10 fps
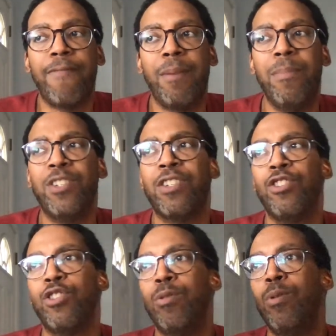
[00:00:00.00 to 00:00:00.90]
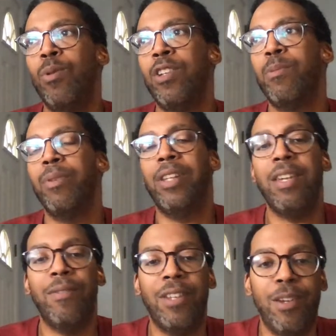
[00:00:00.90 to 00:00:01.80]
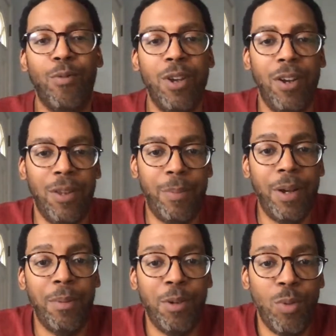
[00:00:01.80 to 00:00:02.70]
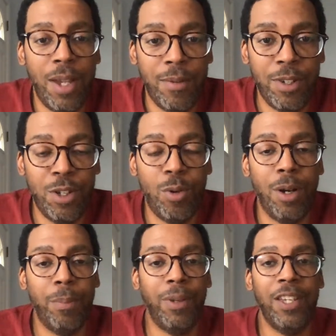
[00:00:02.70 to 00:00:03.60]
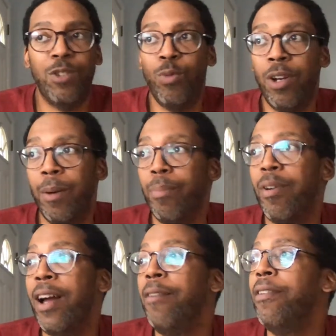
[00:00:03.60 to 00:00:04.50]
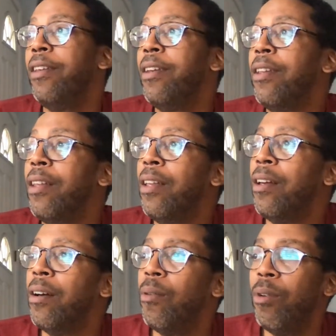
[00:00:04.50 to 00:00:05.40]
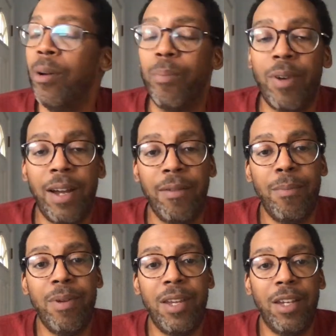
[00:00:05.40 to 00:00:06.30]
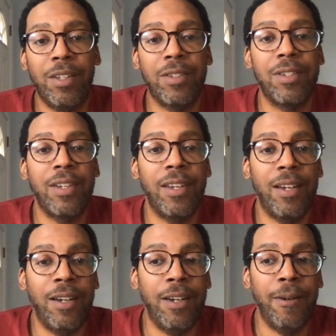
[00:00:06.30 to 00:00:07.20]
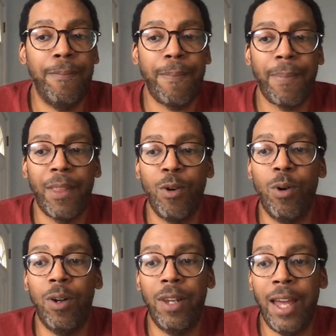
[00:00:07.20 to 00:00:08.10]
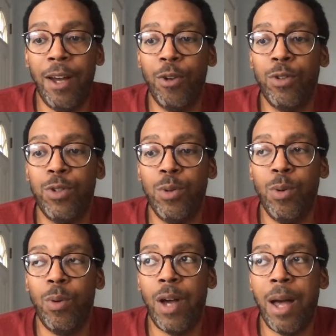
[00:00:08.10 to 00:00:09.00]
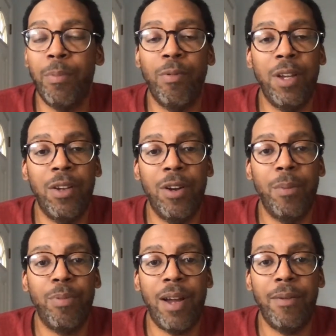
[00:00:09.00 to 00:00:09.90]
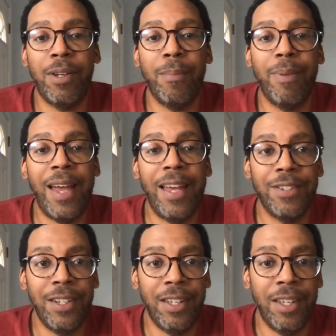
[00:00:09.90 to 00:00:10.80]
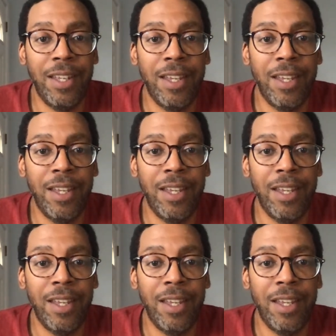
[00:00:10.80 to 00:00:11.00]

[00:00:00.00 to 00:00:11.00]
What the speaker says: misconstrued, is believing that we are the public. We have to know our place. We are private. We are private beings who are allowed to operate in our private capacity